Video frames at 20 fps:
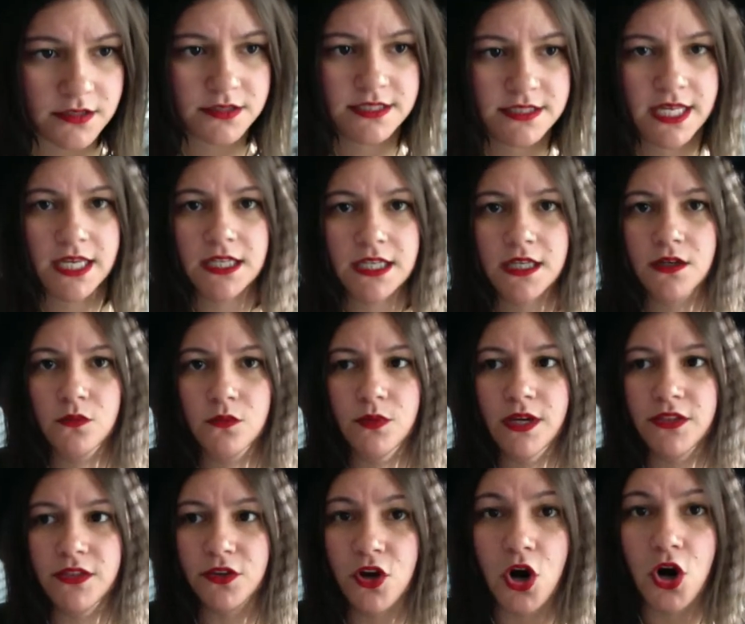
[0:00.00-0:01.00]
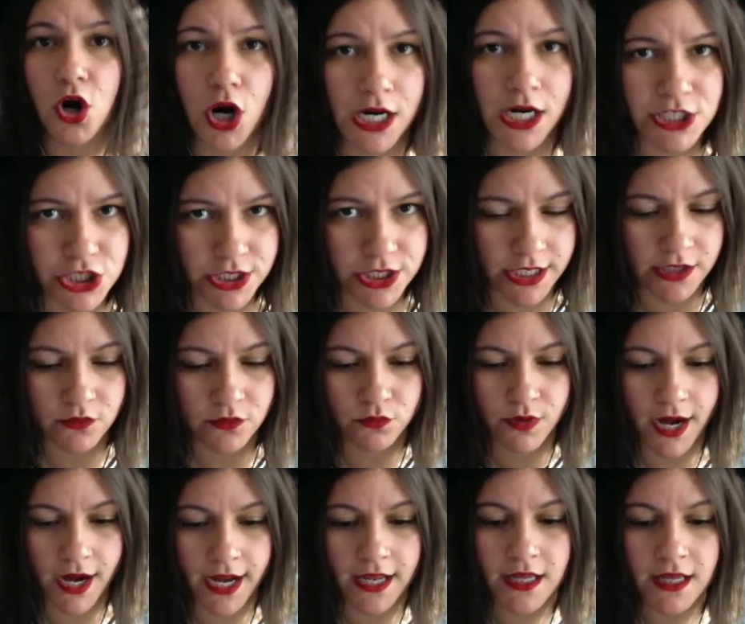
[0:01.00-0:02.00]
take it with caution,
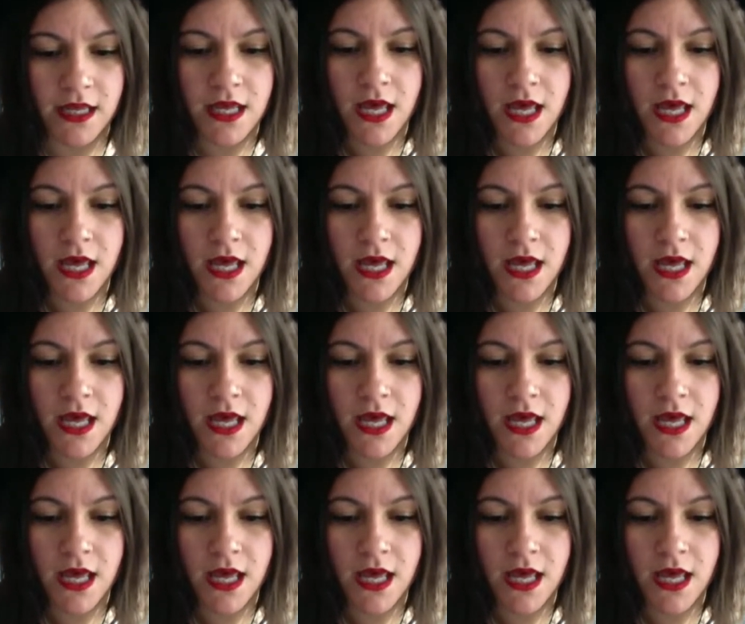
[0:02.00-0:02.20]
right?